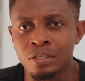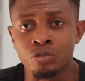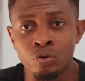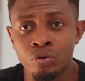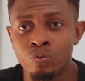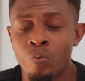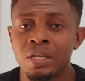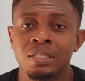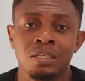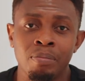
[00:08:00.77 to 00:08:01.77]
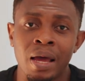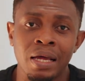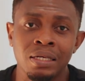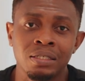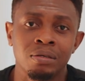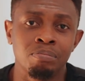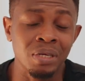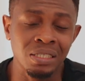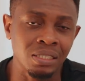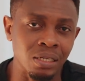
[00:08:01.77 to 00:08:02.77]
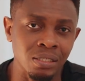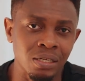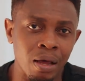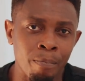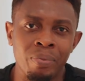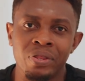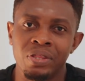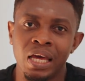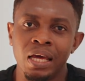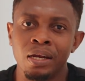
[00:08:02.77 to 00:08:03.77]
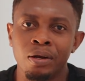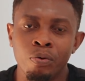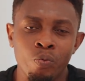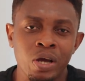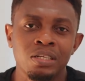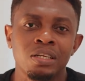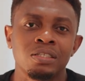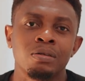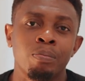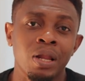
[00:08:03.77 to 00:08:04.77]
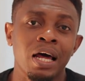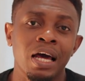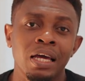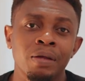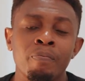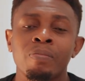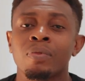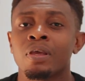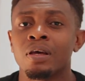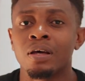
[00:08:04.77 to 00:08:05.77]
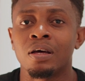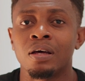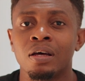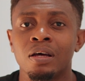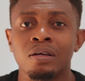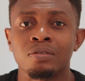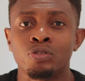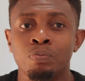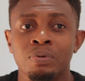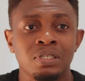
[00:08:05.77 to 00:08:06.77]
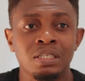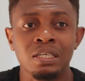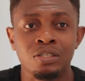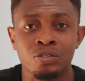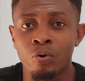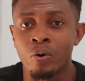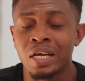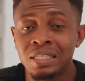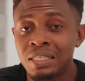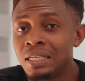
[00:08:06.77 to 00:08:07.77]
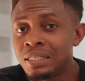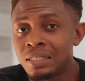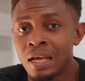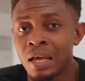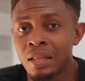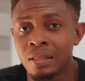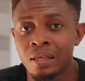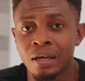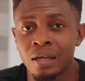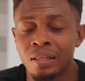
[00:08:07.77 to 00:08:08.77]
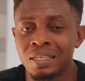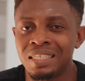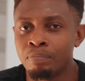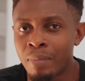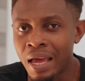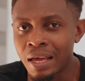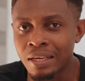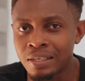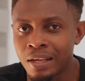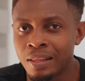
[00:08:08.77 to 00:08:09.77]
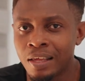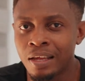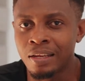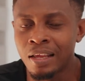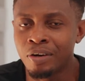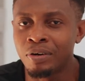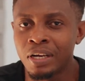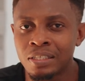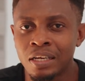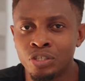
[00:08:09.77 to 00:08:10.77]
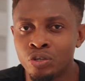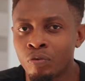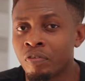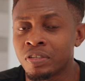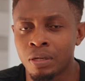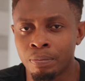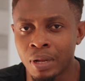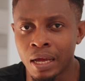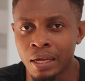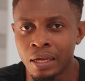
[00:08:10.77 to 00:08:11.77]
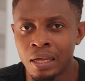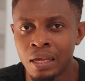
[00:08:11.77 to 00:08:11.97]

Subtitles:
is good when the demand meets it, but then when the supply supersedes or exceeds the demand, then that creates an issue of oversupply.